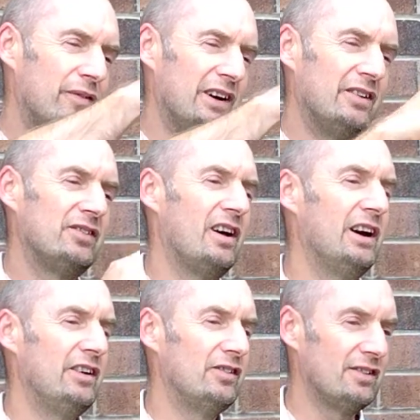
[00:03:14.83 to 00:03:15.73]
of
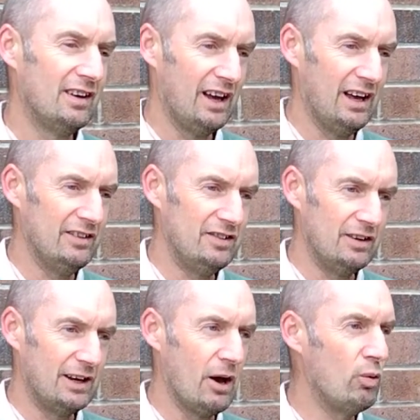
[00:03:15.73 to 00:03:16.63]
size, and
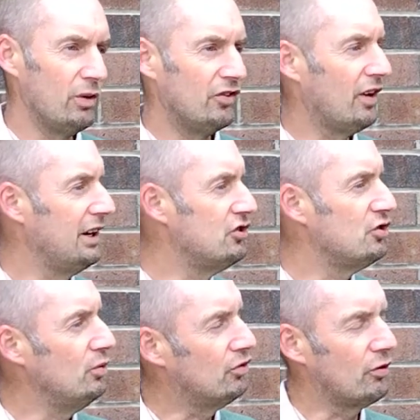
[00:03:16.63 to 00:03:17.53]
you get all the side
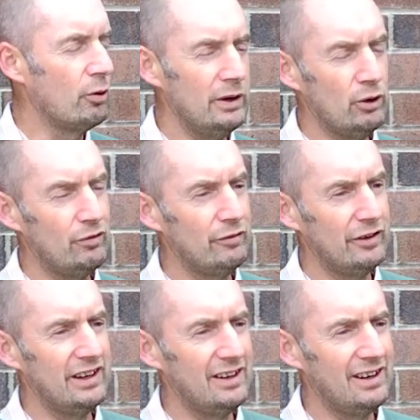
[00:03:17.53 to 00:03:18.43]
shoots growing off of
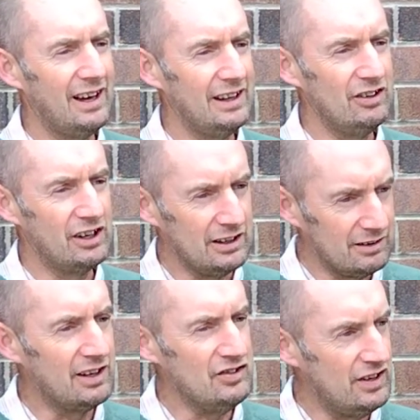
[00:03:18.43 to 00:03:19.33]
it, and you can
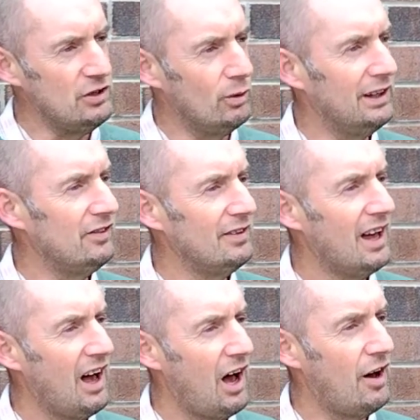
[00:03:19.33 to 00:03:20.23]
continually
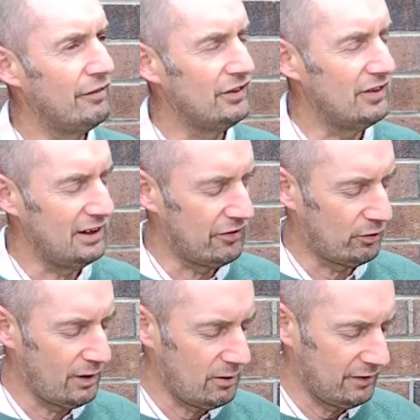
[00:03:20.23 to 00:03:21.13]
harvest it
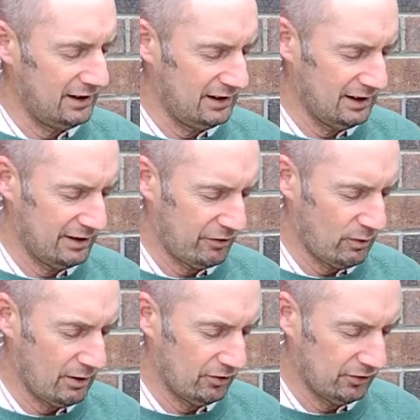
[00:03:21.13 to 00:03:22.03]
throughout
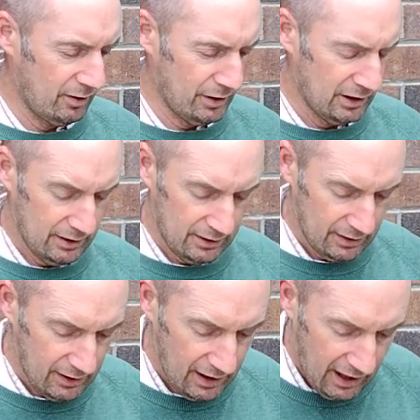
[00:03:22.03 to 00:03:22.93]
the summer.
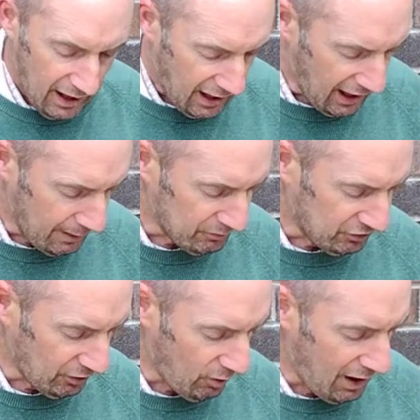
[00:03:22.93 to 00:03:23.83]

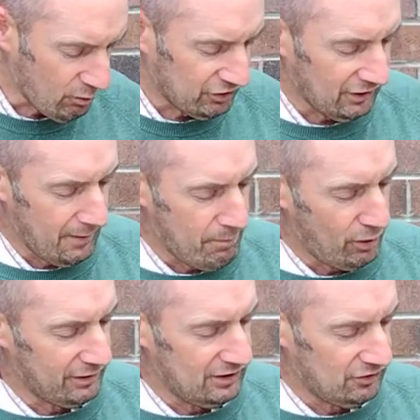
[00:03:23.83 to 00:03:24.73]
So I would
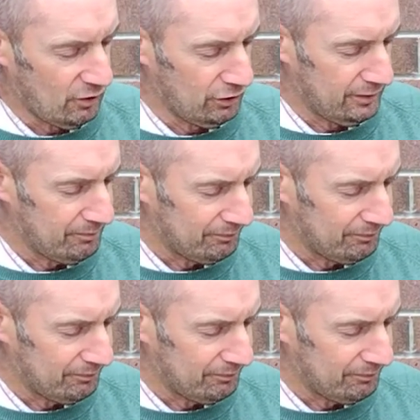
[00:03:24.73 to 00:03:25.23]
pot these on